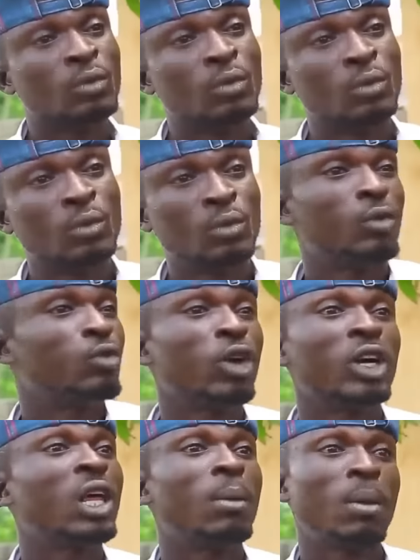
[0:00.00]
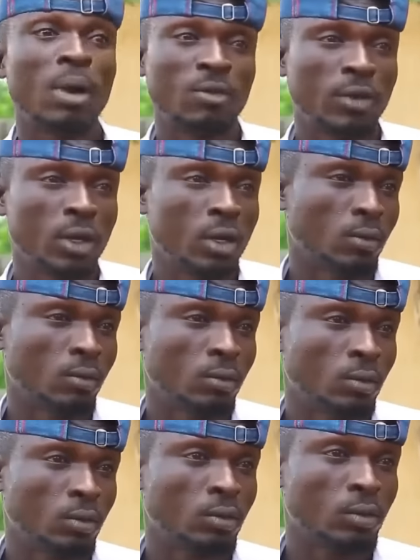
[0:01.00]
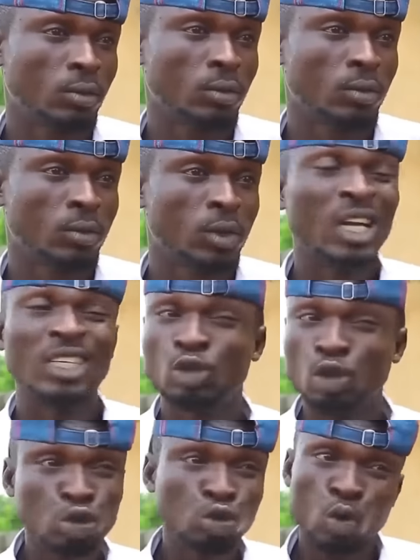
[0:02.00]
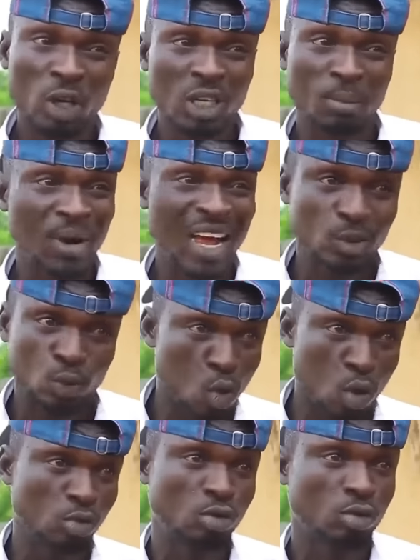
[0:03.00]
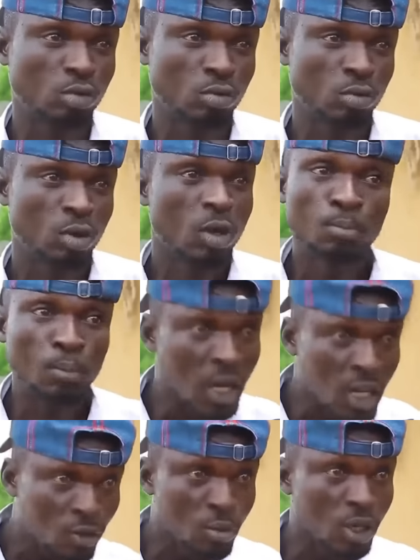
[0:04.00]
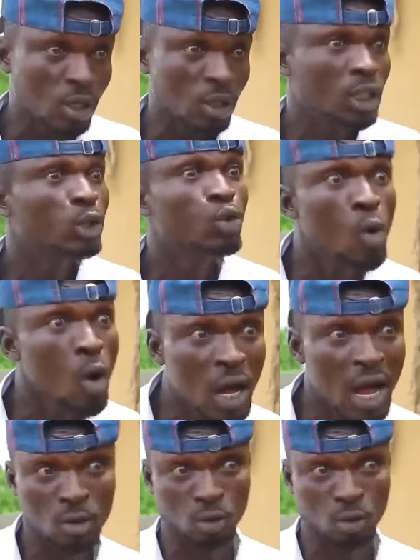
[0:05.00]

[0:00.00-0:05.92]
forget about my father. Just do what the brat wants. Believe me, it will work out.